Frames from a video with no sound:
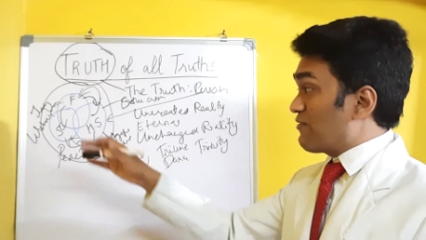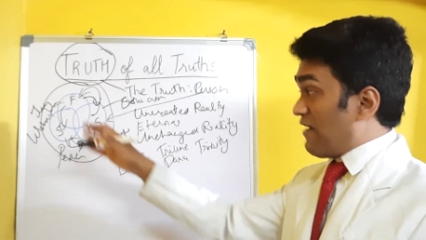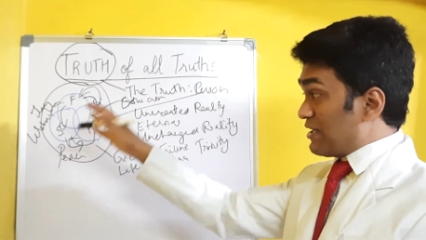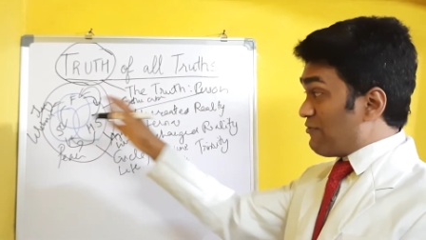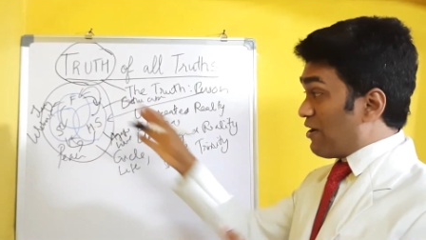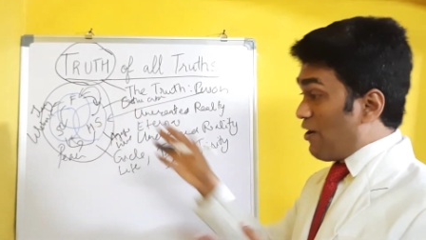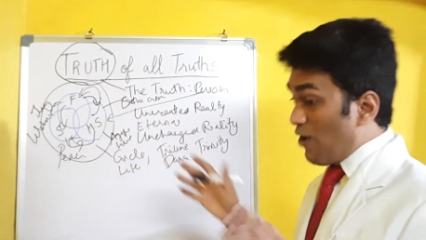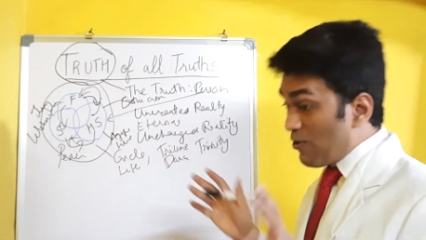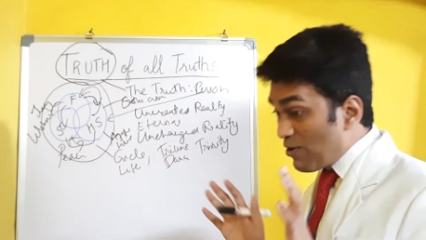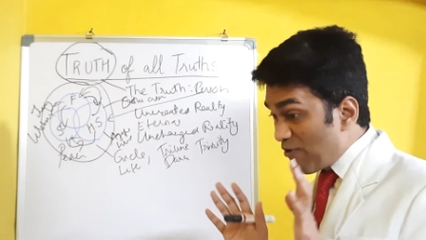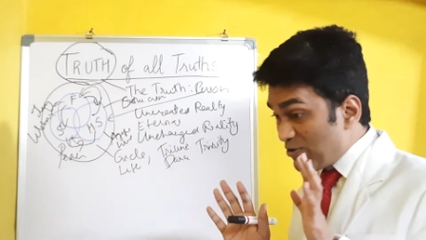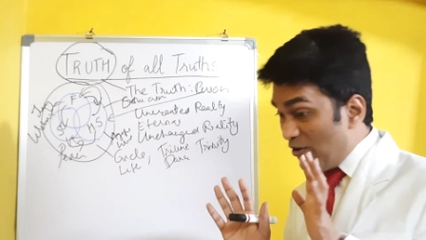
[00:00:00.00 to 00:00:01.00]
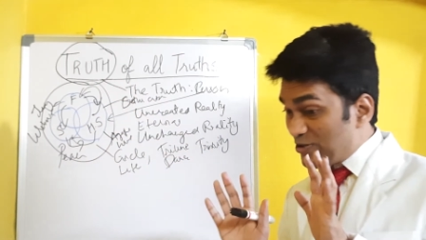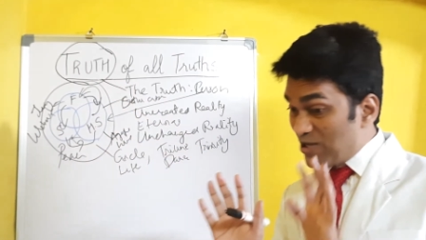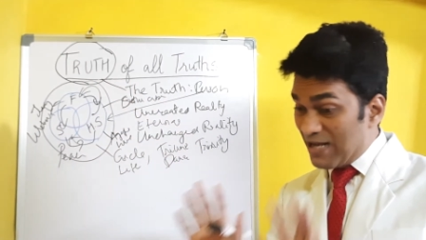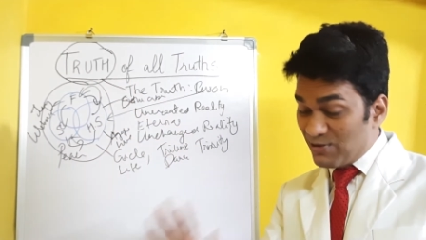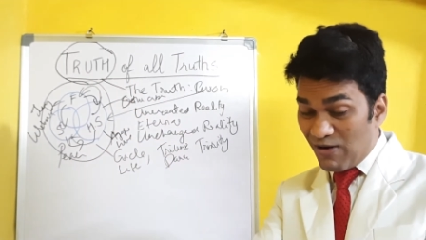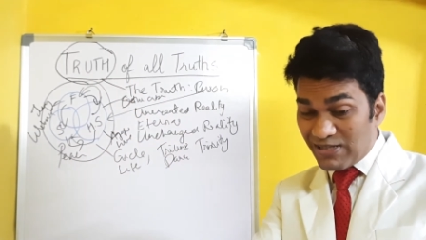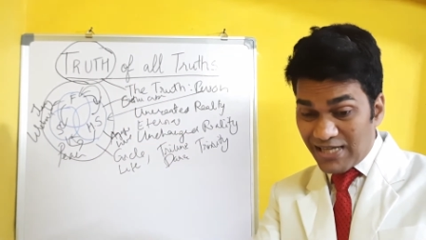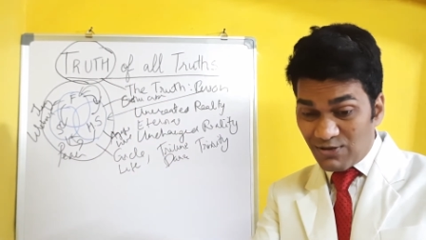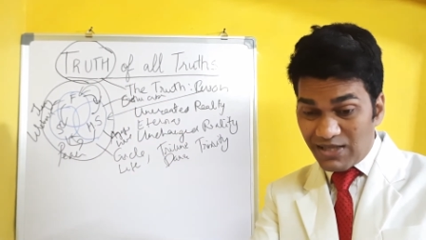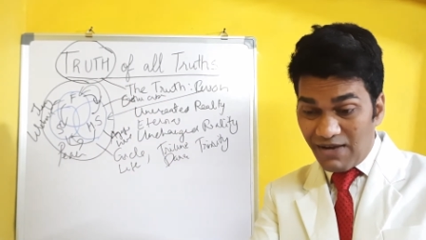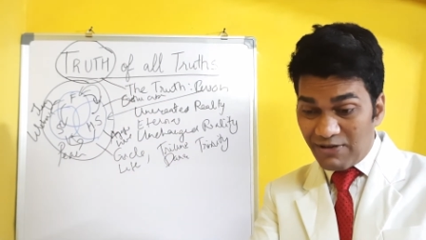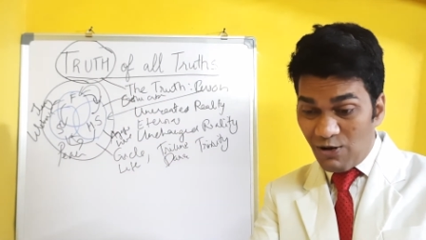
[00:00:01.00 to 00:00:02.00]
Father God only wants us, wants us to
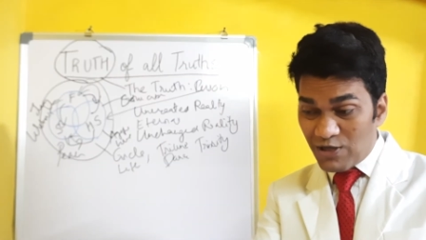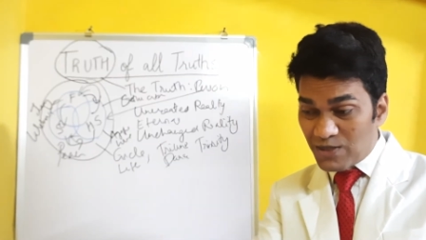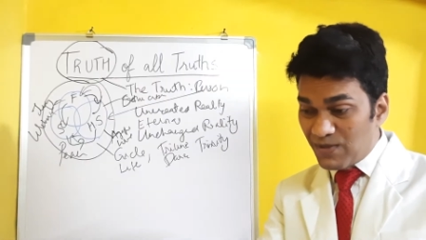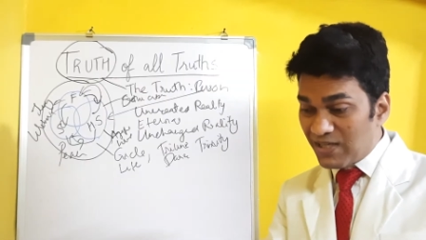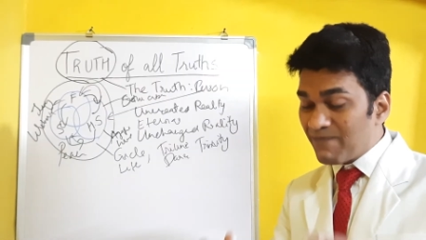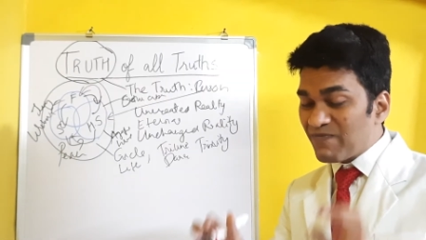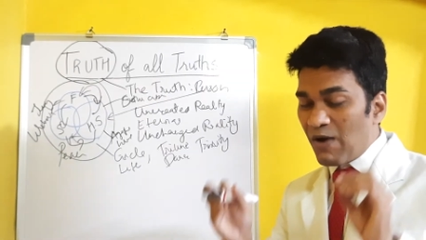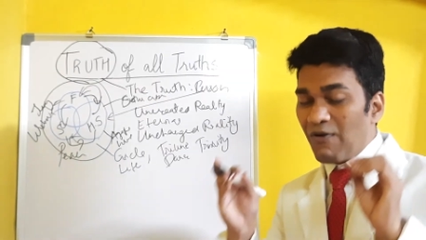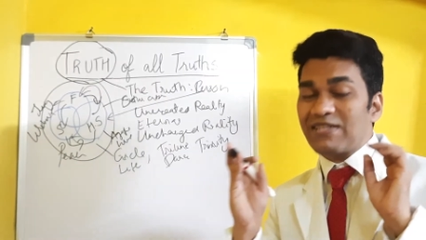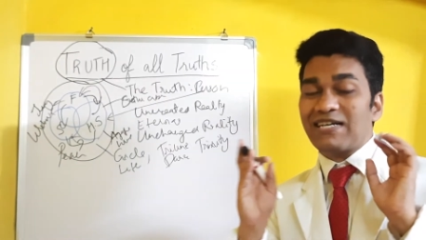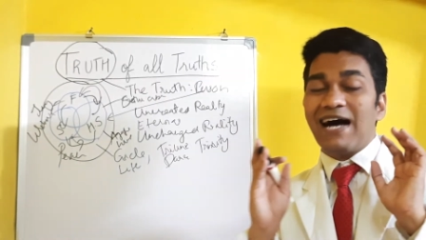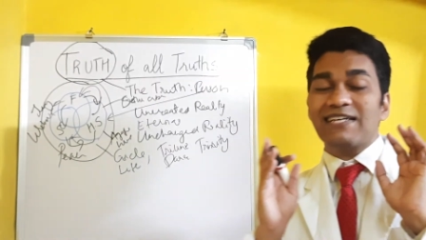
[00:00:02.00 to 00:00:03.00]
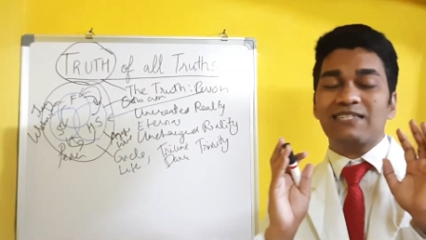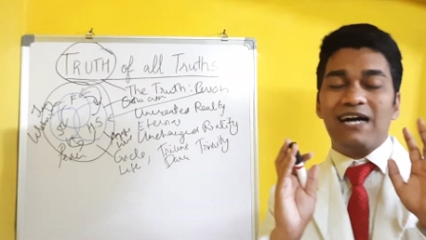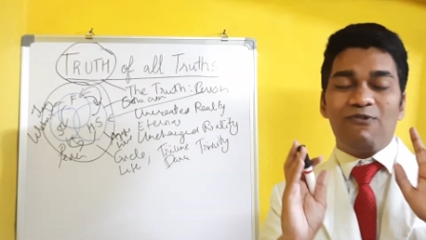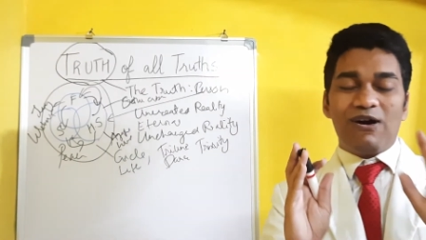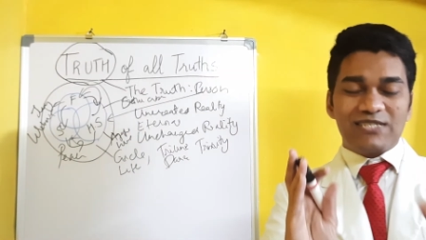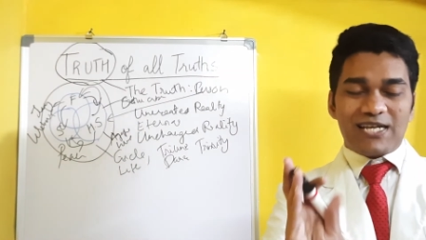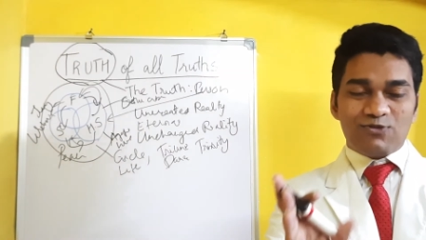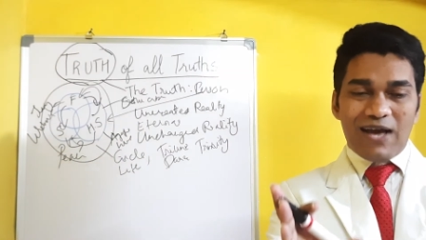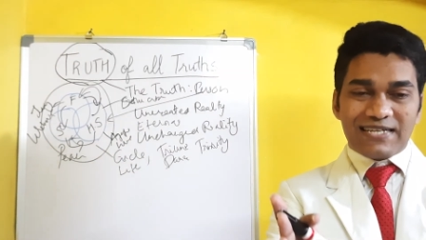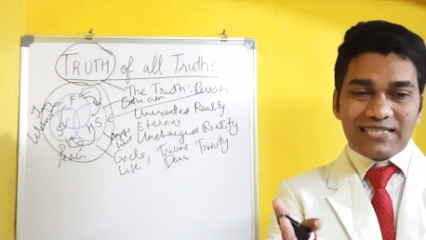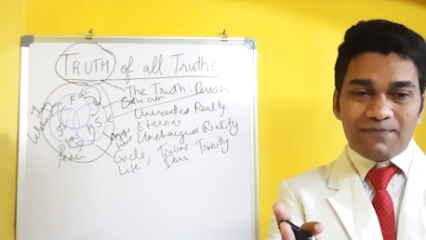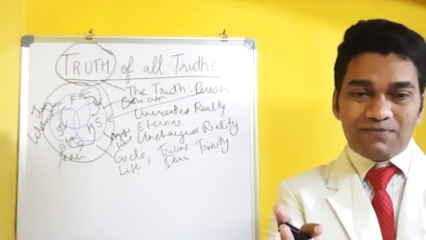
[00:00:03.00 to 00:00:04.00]
give the Holy Spirit, only us wants us to
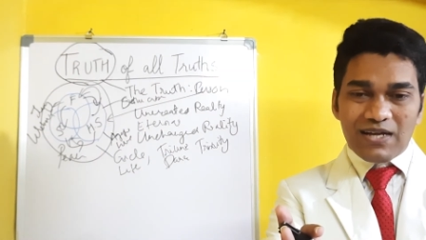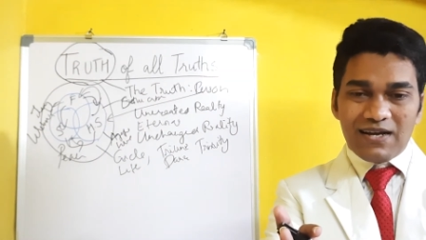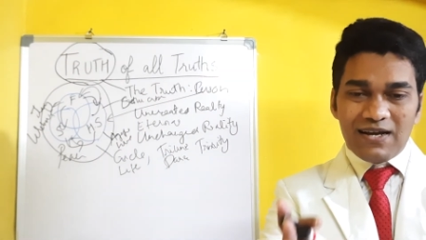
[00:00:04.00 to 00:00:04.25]
accept,